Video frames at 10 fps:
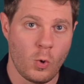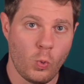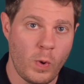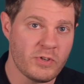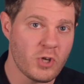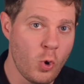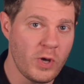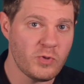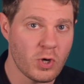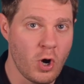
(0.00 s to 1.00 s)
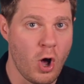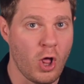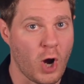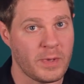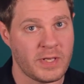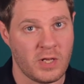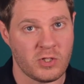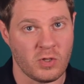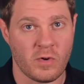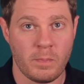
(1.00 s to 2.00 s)
We must always recall our
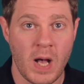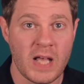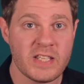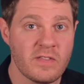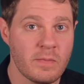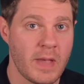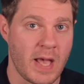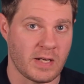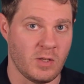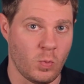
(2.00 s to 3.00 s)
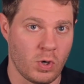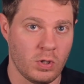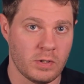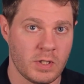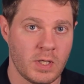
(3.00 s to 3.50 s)
potential for positive impact in the world,